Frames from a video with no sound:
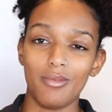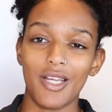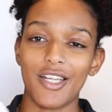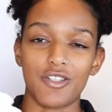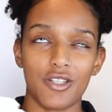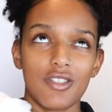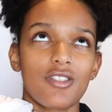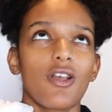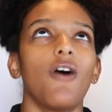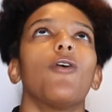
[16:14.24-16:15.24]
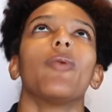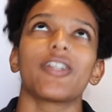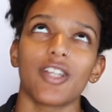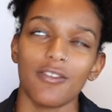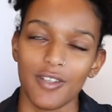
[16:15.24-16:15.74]
It's just so
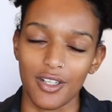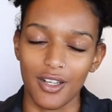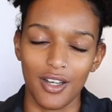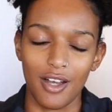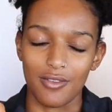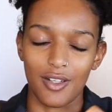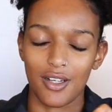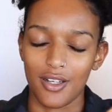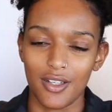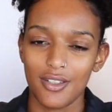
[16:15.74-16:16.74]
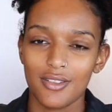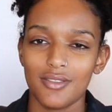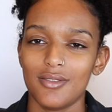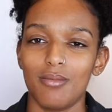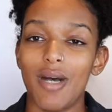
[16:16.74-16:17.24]
much of a
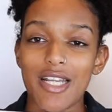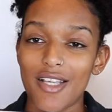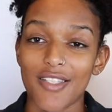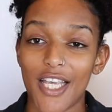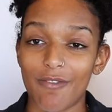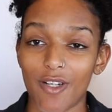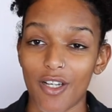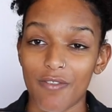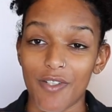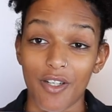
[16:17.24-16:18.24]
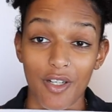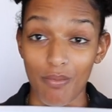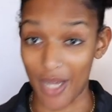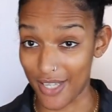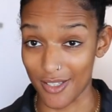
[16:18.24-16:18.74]
money saver if you're gonna
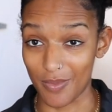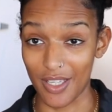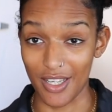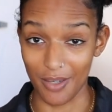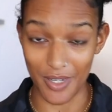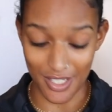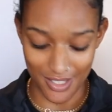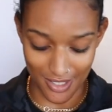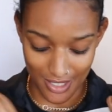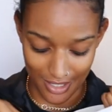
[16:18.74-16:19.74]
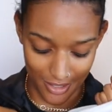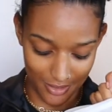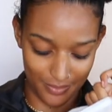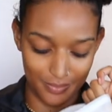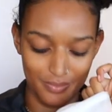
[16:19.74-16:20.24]
buy something anyway that's
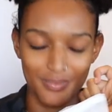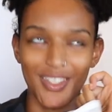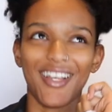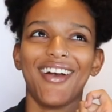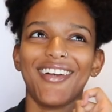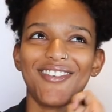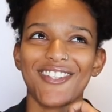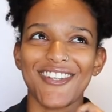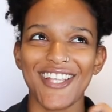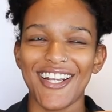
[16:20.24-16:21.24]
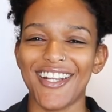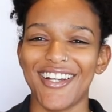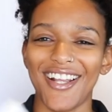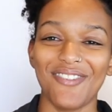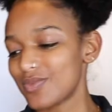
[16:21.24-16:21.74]
designer. Oh, I'm so
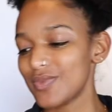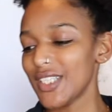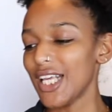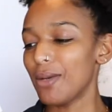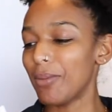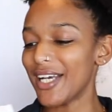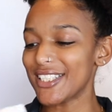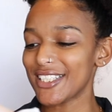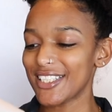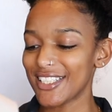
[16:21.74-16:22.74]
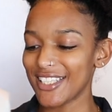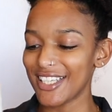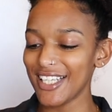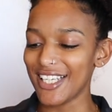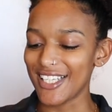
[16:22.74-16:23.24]
excited. But
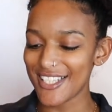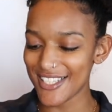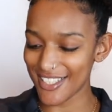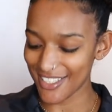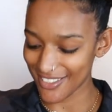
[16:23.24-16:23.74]
this